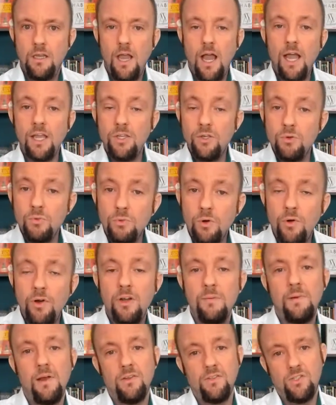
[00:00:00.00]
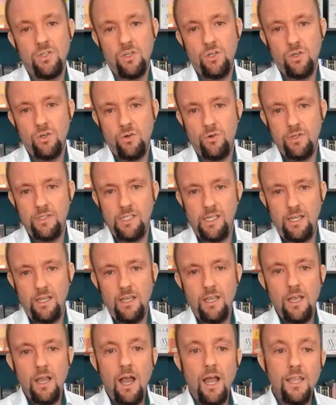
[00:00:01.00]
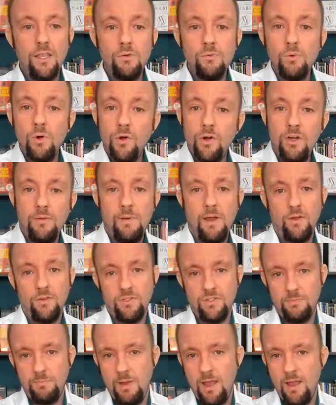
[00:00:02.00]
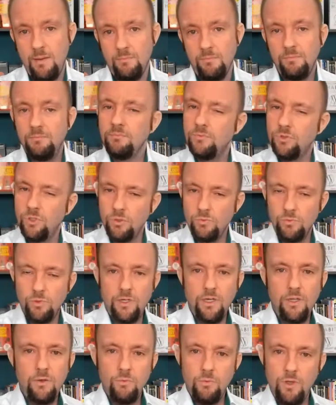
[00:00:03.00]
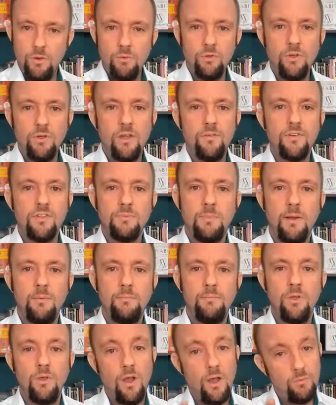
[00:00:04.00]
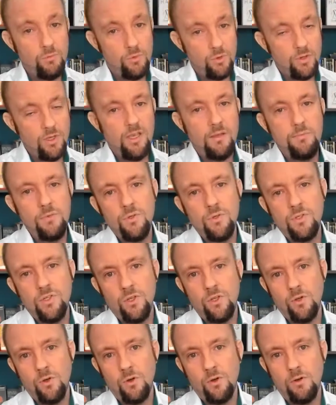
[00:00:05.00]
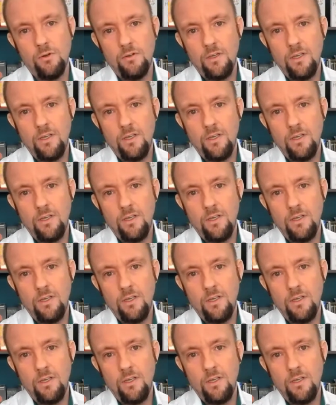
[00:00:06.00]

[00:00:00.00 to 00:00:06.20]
Are you worried about security? Are you worried about spam? Don't worry, we will never spam you and we'll keep you secure.